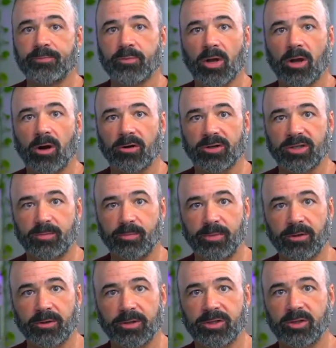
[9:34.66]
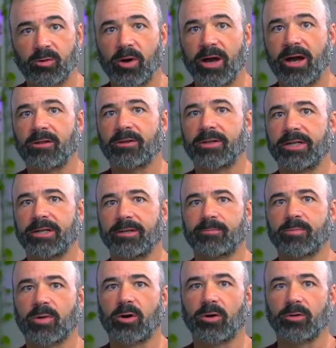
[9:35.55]
our spirituality,
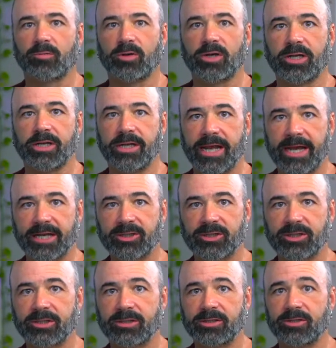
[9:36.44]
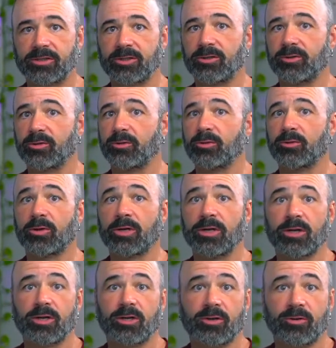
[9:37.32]
our connection to
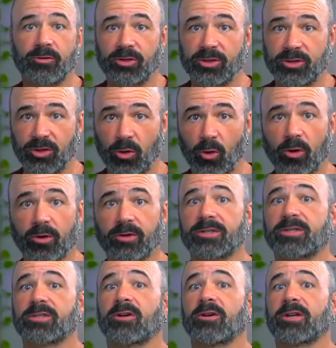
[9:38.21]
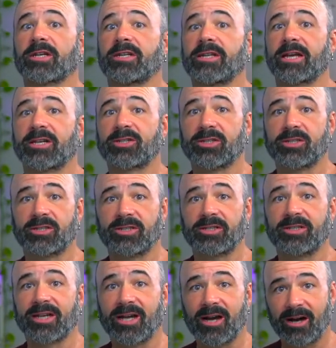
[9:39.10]
source, our connection to
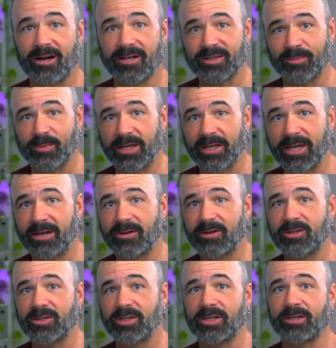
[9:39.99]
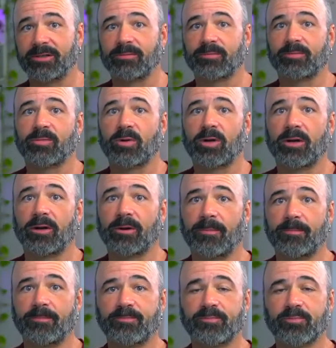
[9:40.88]
the cosmic energy,
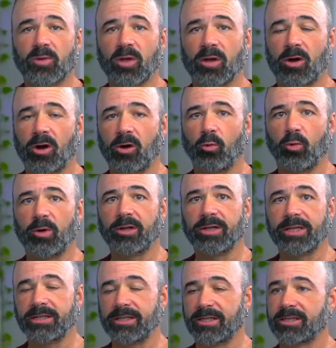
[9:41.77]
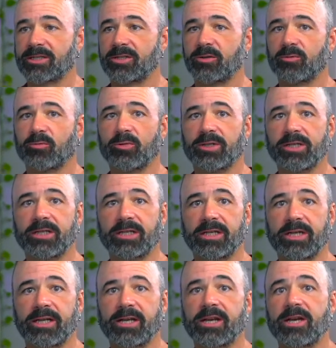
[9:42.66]
our willingness to
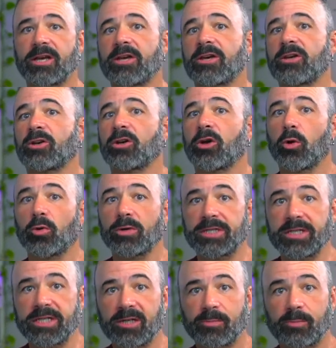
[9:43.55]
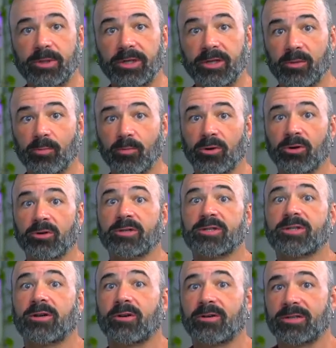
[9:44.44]
really go deep and
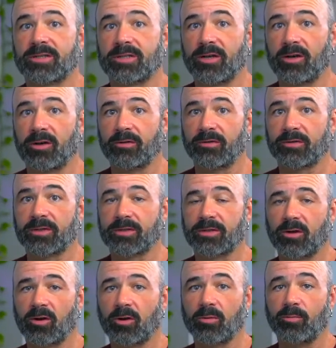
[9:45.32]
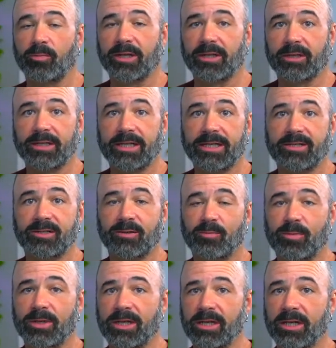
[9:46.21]
immerse ourselves, our ability to
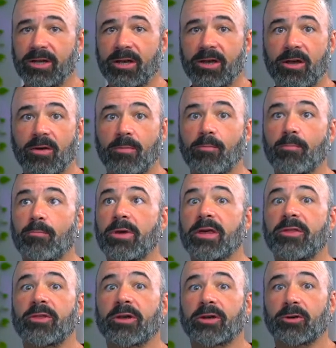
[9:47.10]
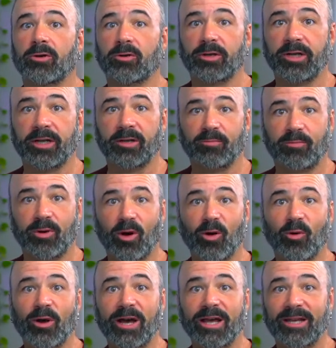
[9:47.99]
be mythical and
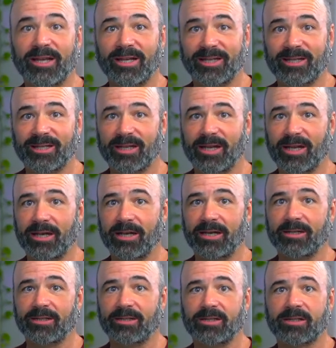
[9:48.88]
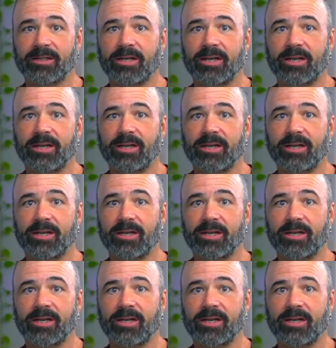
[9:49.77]
poetic and